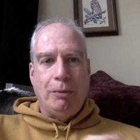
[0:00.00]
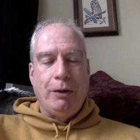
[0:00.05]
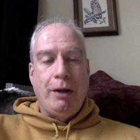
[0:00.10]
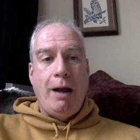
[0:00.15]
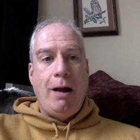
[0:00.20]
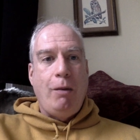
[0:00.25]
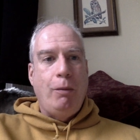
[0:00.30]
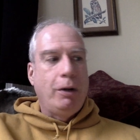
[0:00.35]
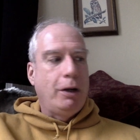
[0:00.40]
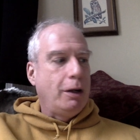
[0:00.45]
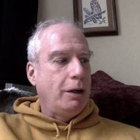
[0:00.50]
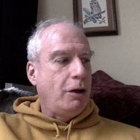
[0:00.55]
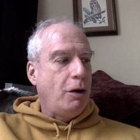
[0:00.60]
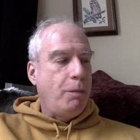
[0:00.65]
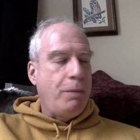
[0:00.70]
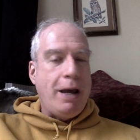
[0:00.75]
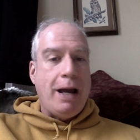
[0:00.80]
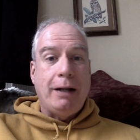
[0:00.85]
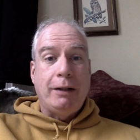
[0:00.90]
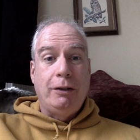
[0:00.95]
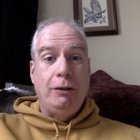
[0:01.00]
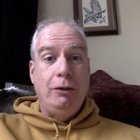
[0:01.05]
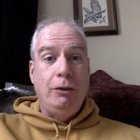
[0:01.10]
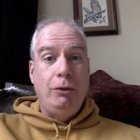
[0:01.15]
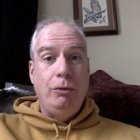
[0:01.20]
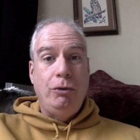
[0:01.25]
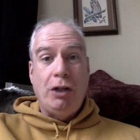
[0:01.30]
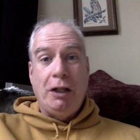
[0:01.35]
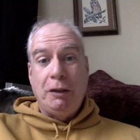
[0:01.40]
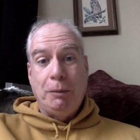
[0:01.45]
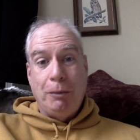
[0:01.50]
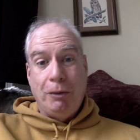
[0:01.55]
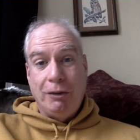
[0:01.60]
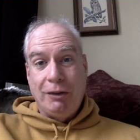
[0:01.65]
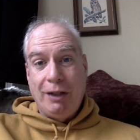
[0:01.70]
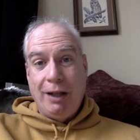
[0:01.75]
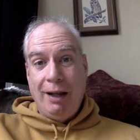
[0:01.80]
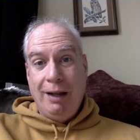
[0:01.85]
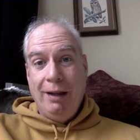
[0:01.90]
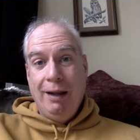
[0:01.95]
Now we're going to go back to Shakespeare's
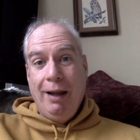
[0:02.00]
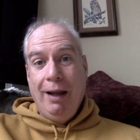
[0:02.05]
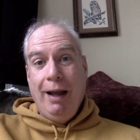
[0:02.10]
day